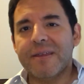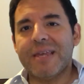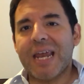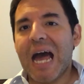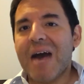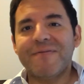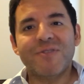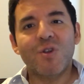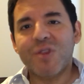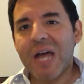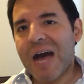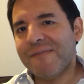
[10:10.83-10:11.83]
that have
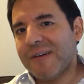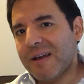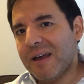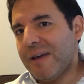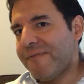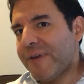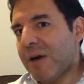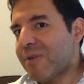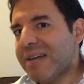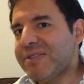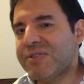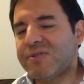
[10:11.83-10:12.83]
not found
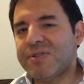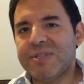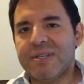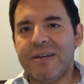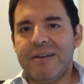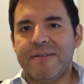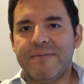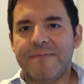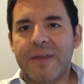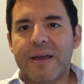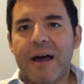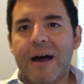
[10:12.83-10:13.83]
answers in